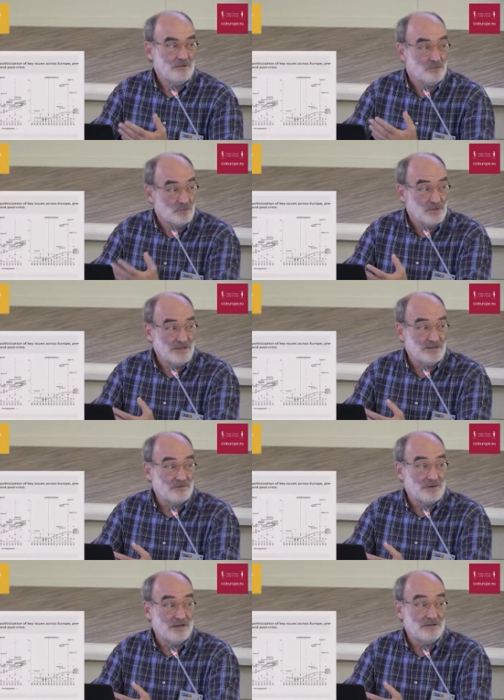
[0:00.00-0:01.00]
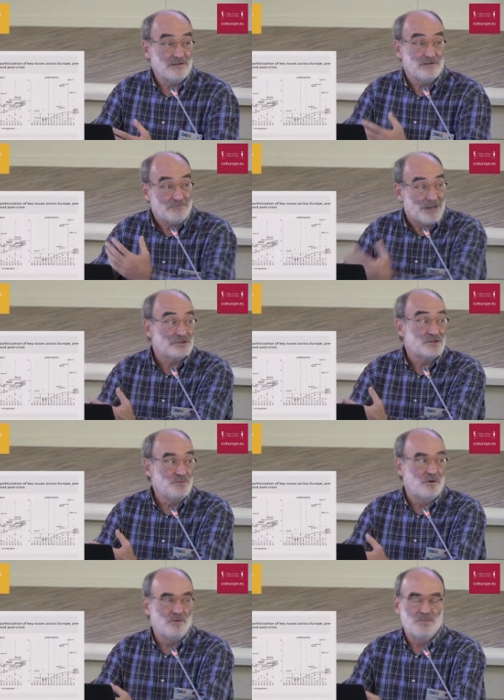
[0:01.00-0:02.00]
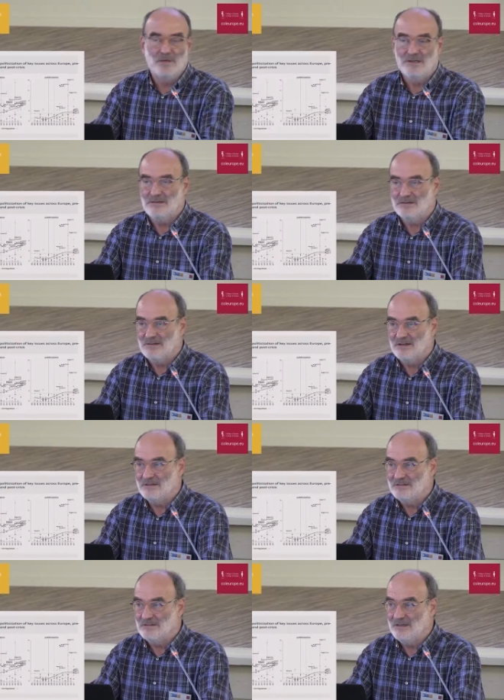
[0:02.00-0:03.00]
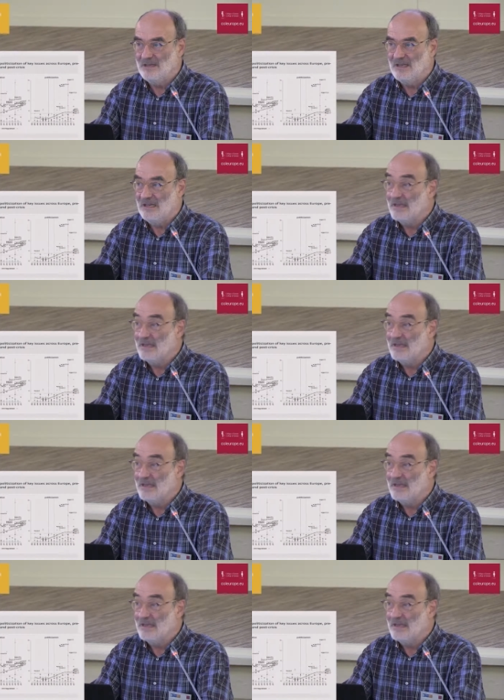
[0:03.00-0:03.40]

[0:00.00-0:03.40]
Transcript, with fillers: during the crisis much more politicized in